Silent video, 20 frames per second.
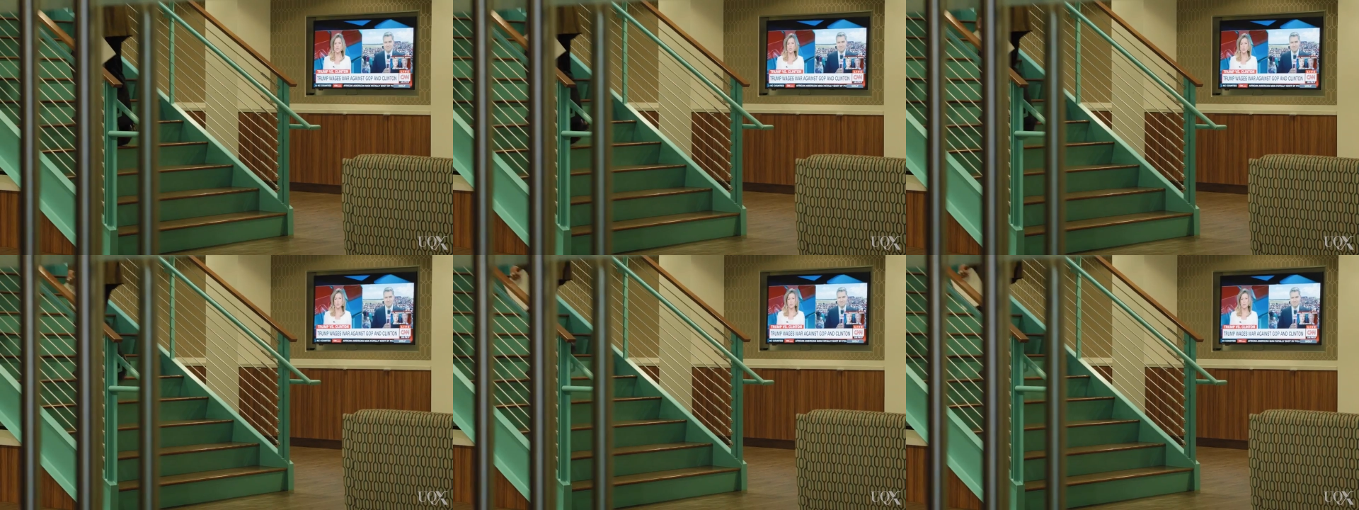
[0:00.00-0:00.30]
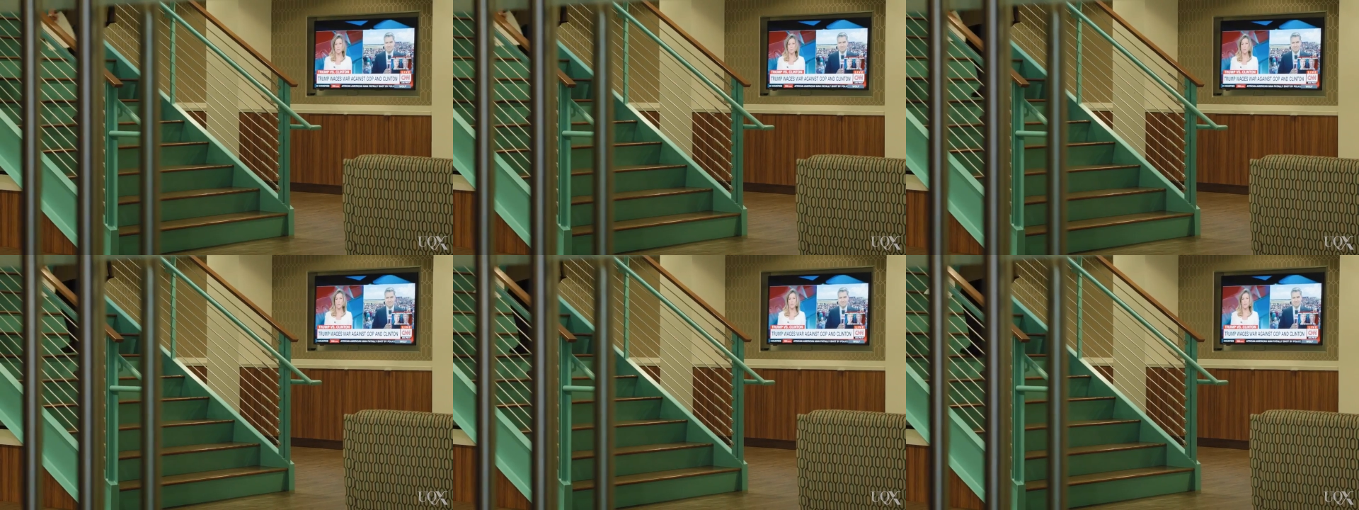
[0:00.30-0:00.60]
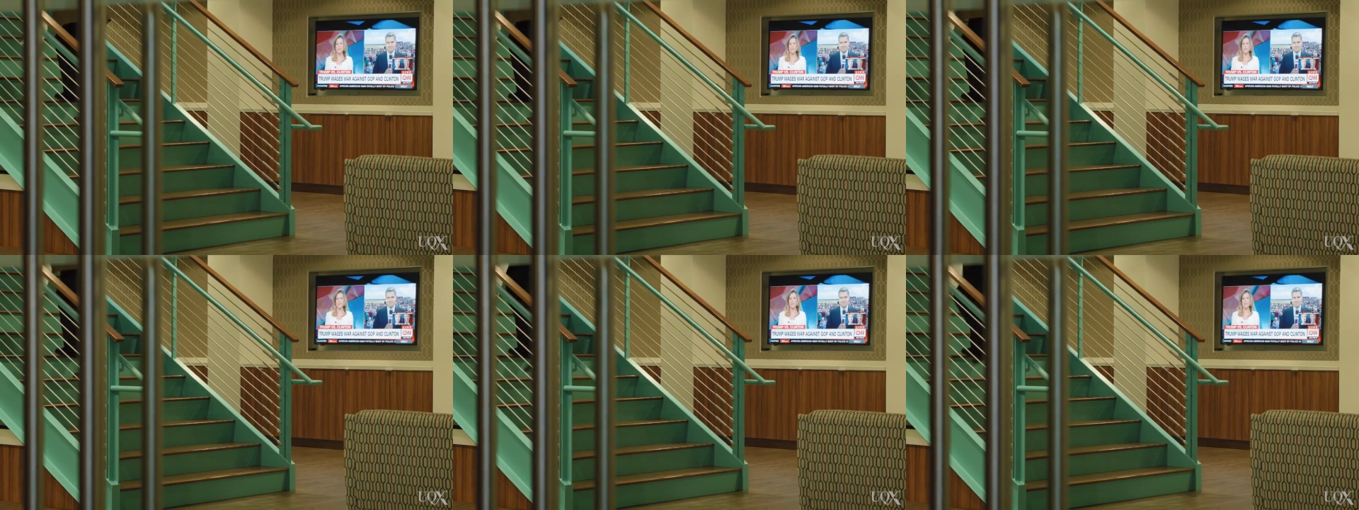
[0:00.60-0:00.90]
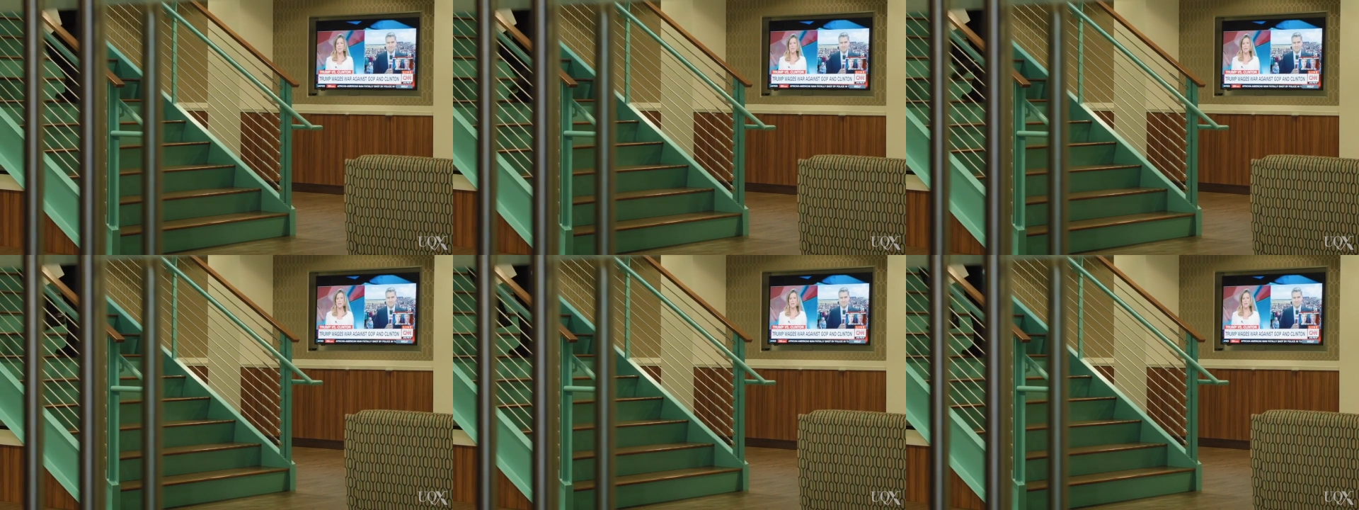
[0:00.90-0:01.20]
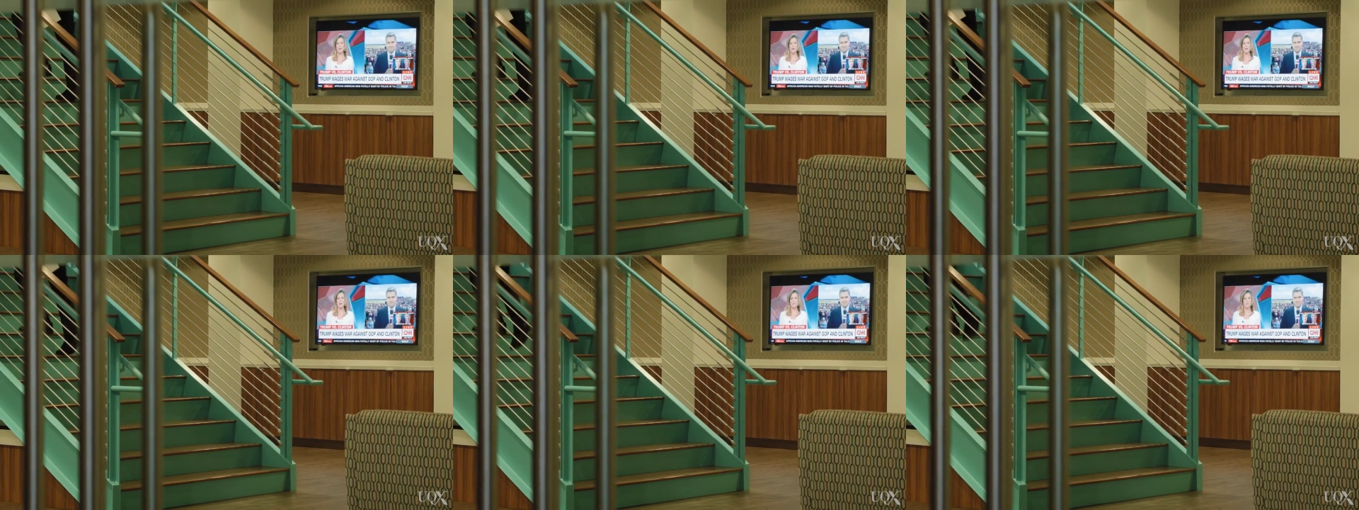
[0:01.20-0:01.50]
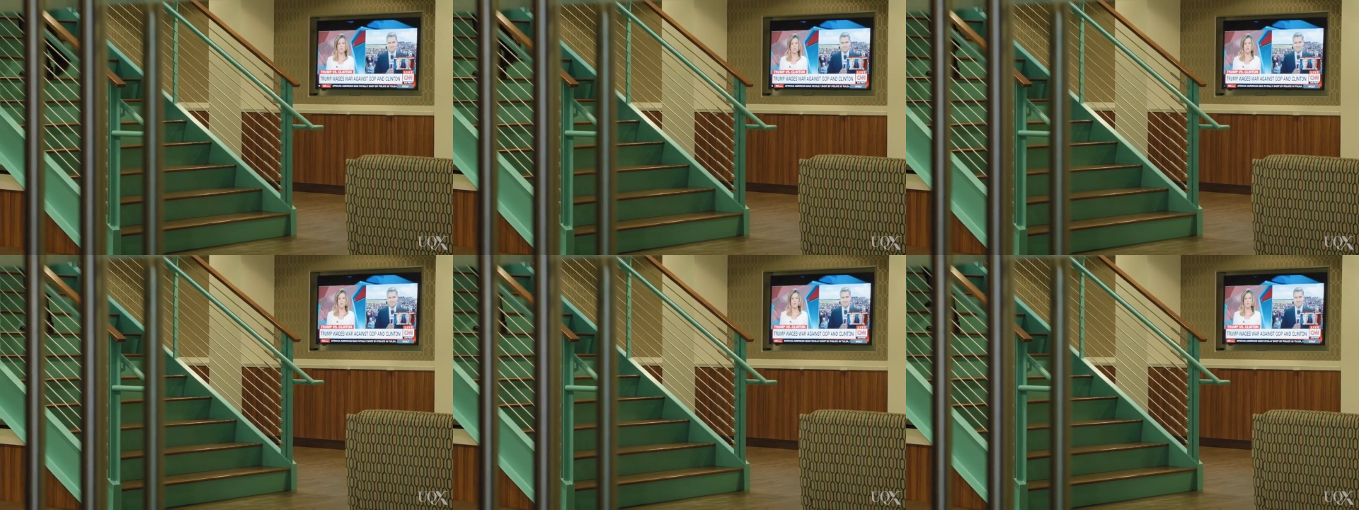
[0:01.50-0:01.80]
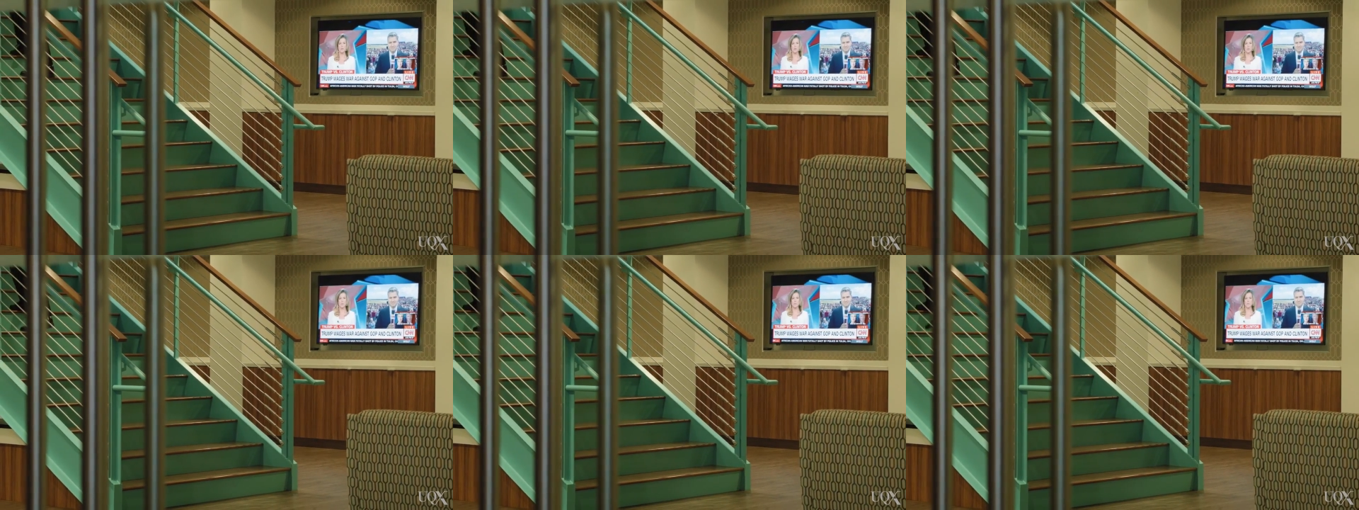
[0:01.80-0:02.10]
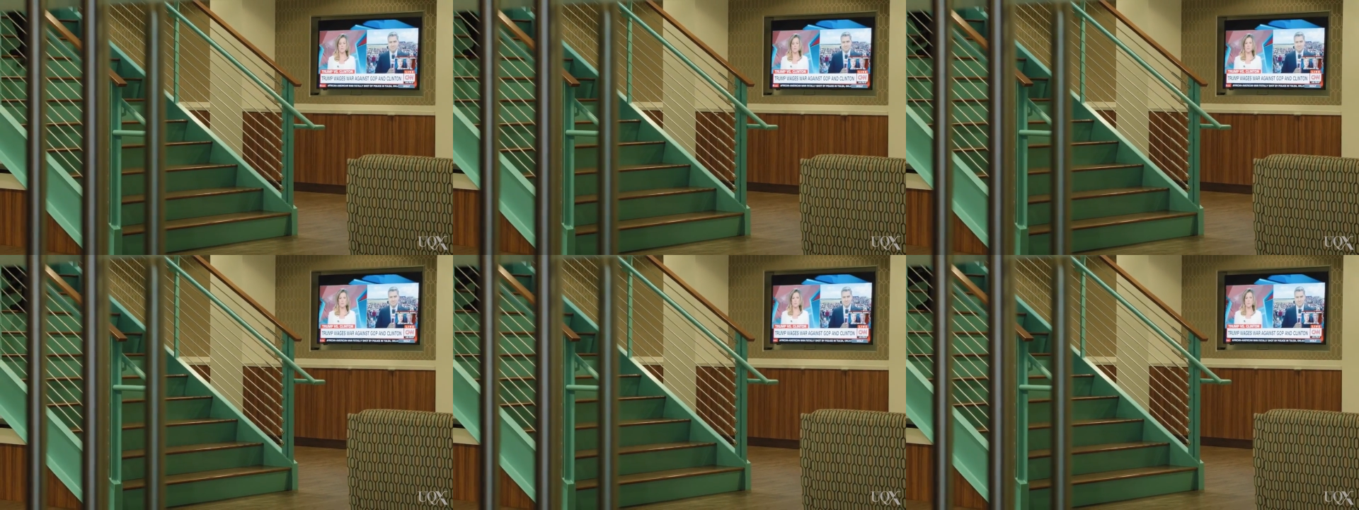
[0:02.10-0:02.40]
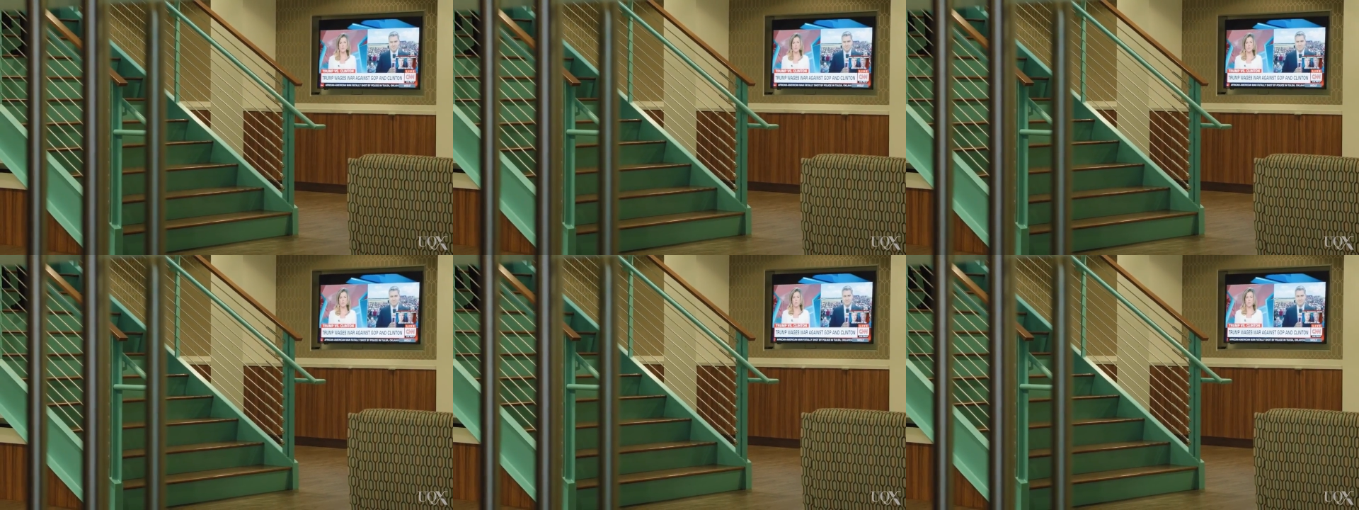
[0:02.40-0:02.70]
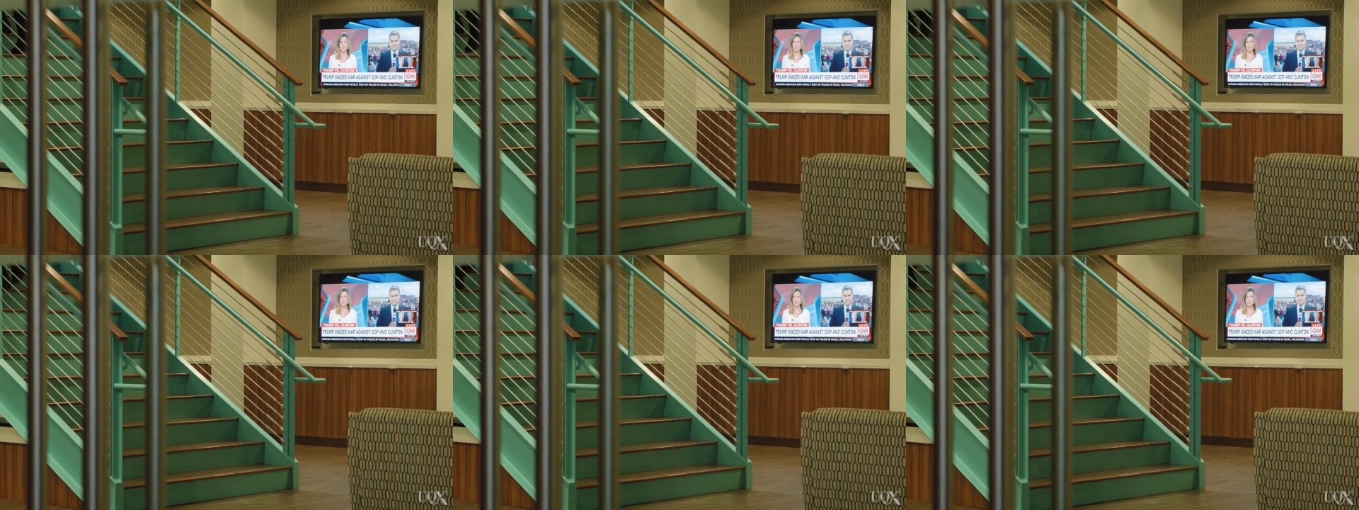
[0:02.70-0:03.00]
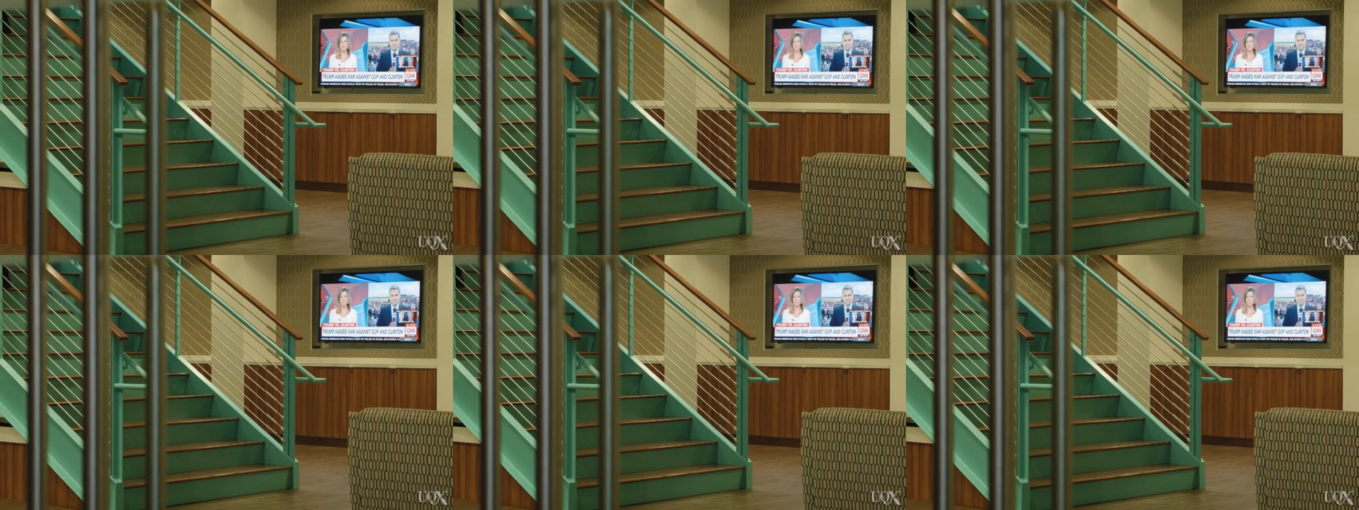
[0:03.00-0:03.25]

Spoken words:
[unreadable: no face in view]